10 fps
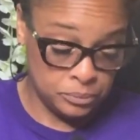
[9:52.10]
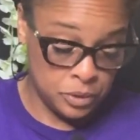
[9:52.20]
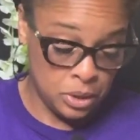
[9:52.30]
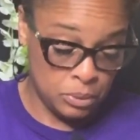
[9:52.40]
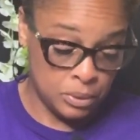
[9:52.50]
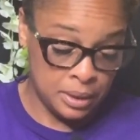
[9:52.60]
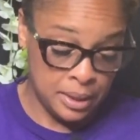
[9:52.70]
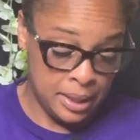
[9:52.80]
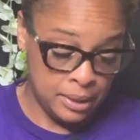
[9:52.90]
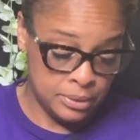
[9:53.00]
running
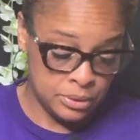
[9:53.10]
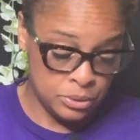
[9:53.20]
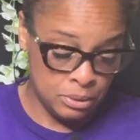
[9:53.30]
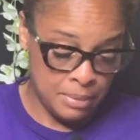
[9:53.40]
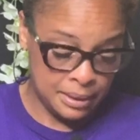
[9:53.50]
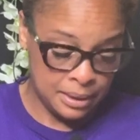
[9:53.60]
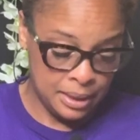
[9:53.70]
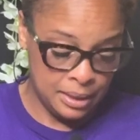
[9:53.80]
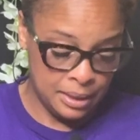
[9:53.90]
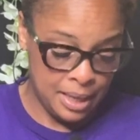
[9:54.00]
errands, doing my
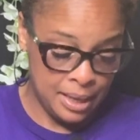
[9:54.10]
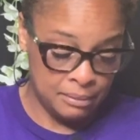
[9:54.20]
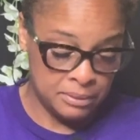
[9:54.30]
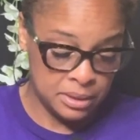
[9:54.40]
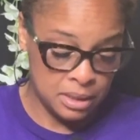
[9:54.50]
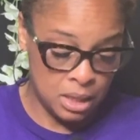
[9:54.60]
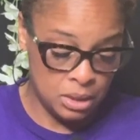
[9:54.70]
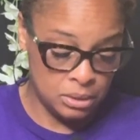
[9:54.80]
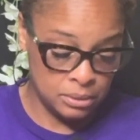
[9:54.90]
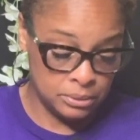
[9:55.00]
thing, and have this
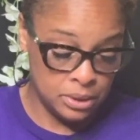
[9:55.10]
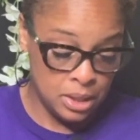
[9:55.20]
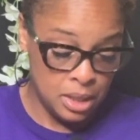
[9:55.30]
on.